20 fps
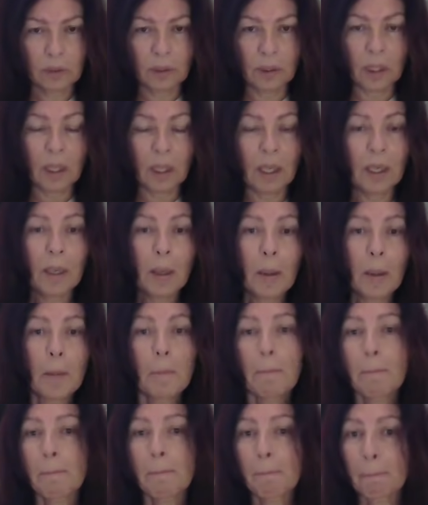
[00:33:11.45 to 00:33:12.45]

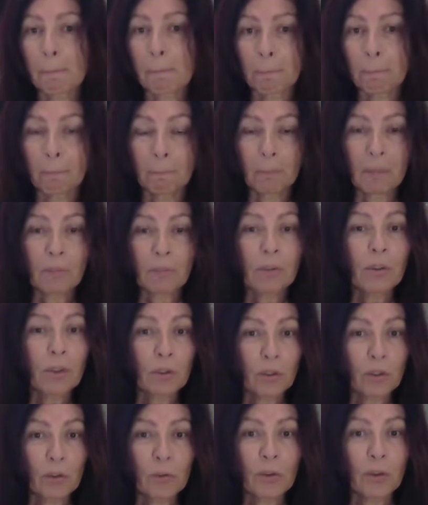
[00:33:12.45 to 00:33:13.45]
For
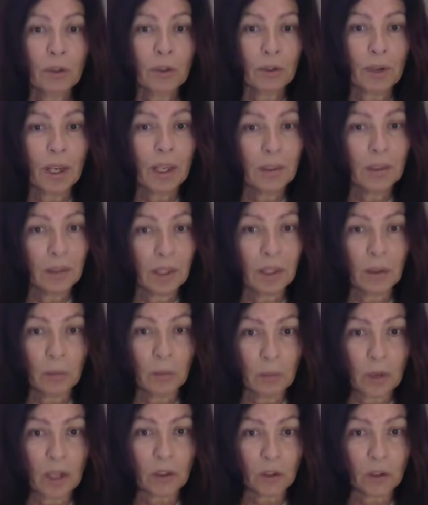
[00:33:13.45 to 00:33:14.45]
those of you that are 18
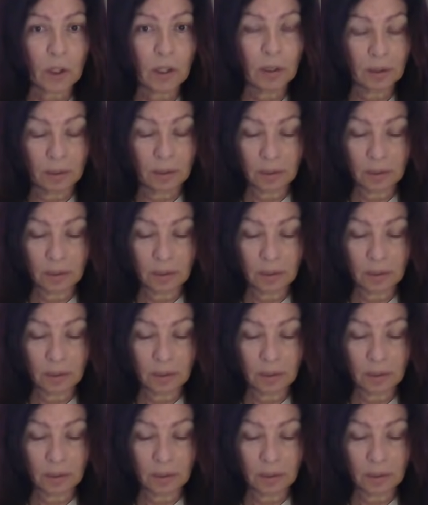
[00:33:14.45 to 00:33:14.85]
and watching